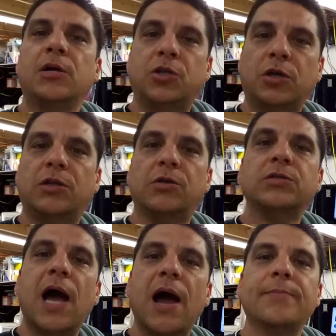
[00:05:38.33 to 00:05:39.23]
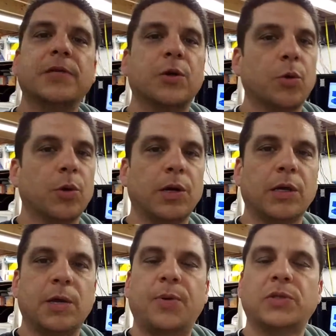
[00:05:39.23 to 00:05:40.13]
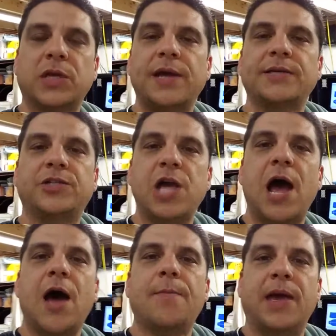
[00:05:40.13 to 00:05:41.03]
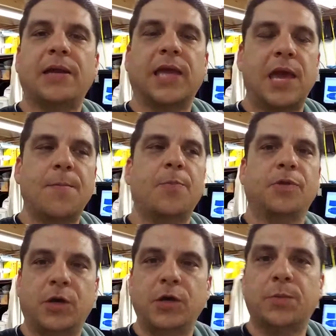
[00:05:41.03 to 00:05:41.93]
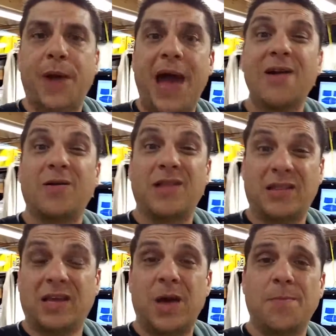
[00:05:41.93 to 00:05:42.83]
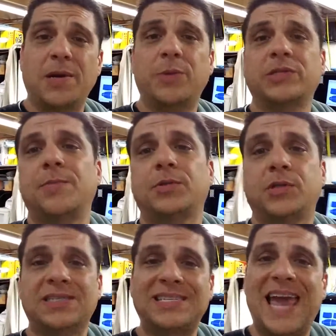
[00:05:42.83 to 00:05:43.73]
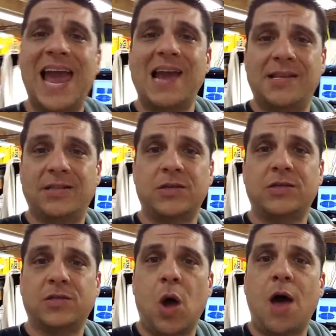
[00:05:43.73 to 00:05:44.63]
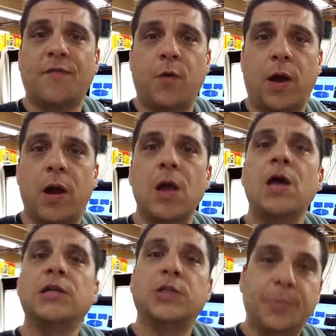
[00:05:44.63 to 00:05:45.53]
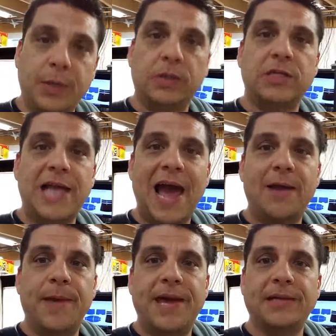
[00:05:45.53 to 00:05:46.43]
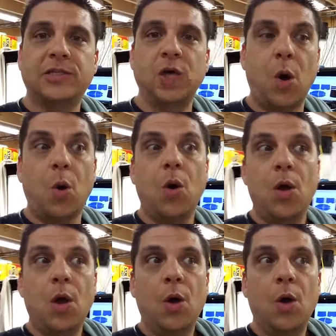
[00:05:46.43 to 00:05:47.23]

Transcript: took their time, did a really precise job, and came up with a good pattern that the company was able to scan into the software to build the database. So